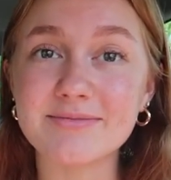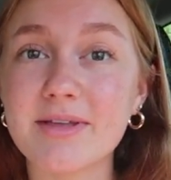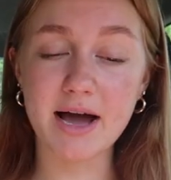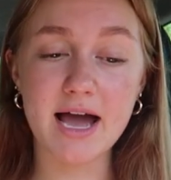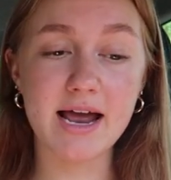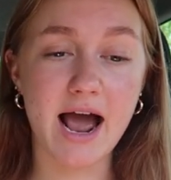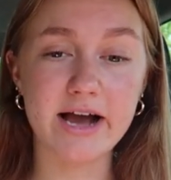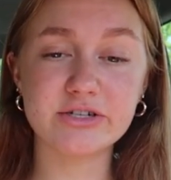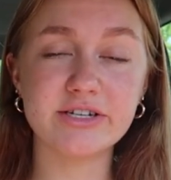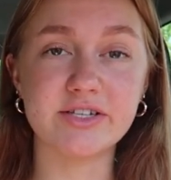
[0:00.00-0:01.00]
But
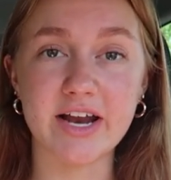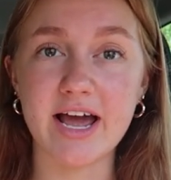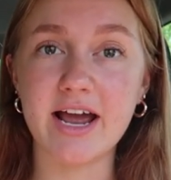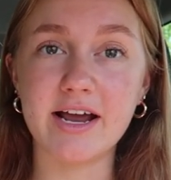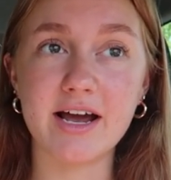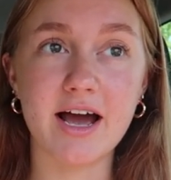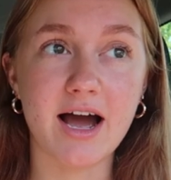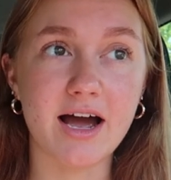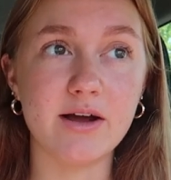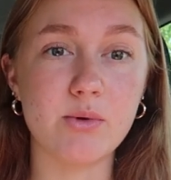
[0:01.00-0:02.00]
actually today
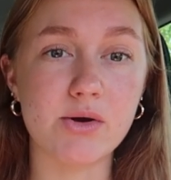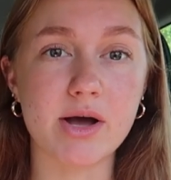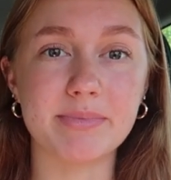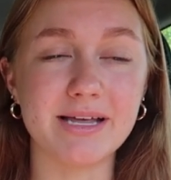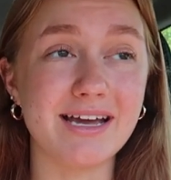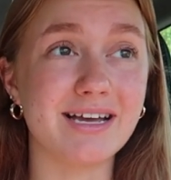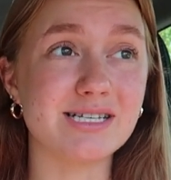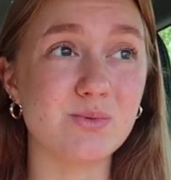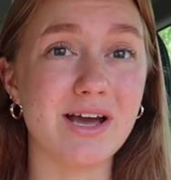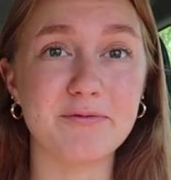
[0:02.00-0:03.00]
I woke up late
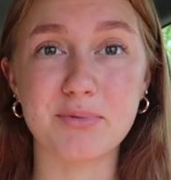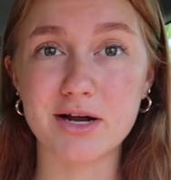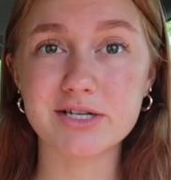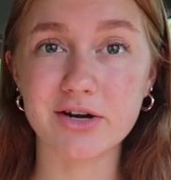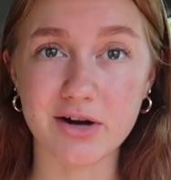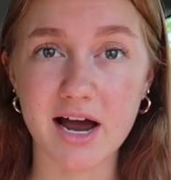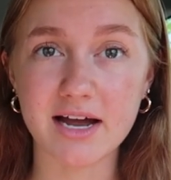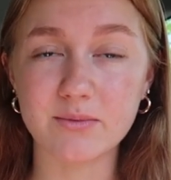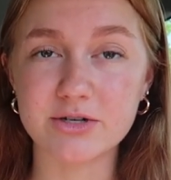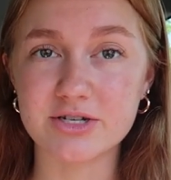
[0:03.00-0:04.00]
because we have project
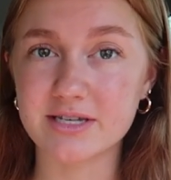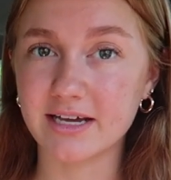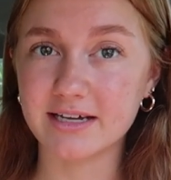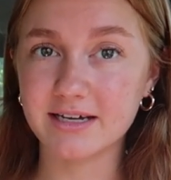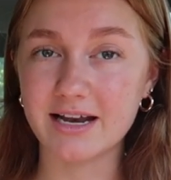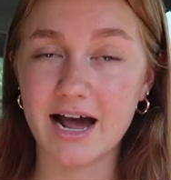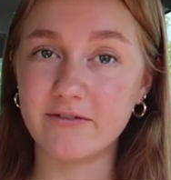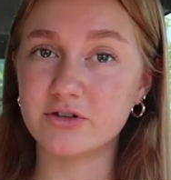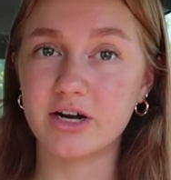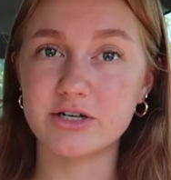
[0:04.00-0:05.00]
grad, which is like an
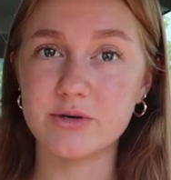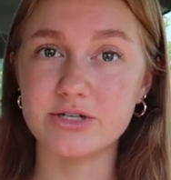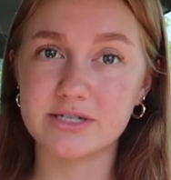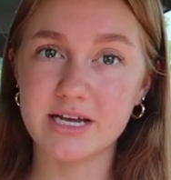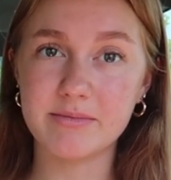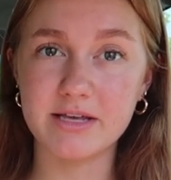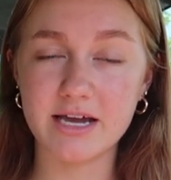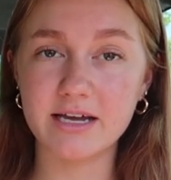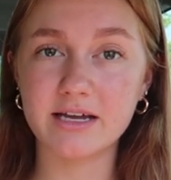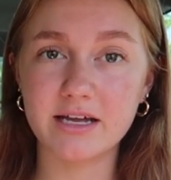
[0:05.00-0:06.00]
after graduation type
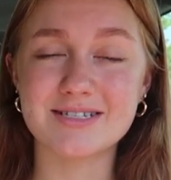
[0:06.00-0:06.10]
thing.